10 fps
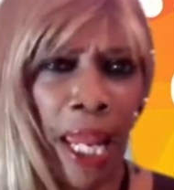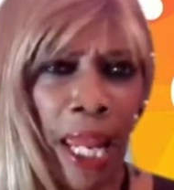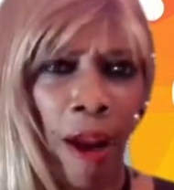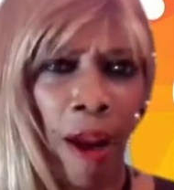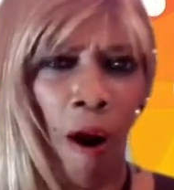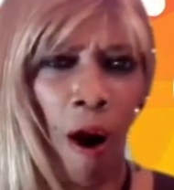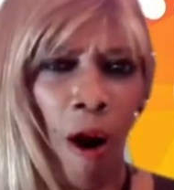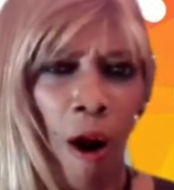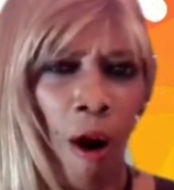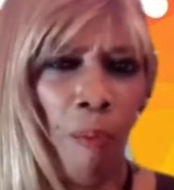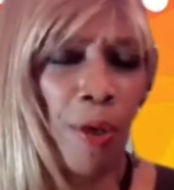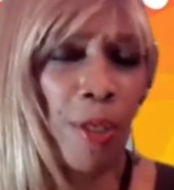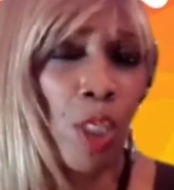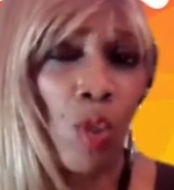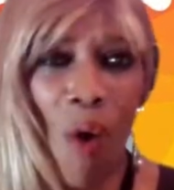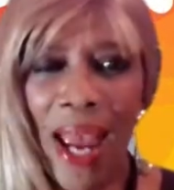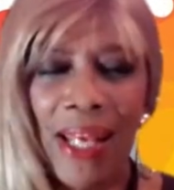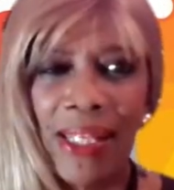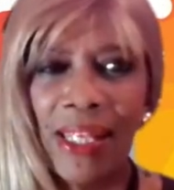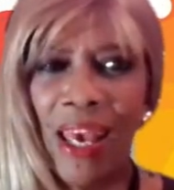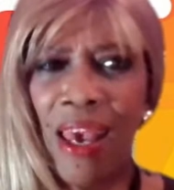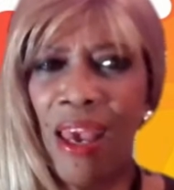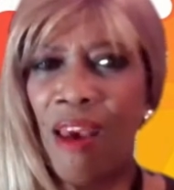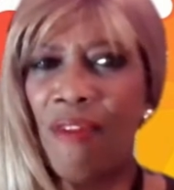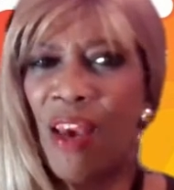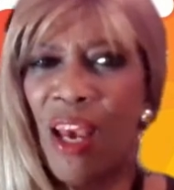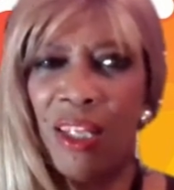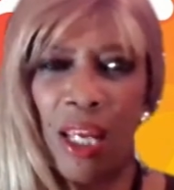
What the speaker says: They are persuasive.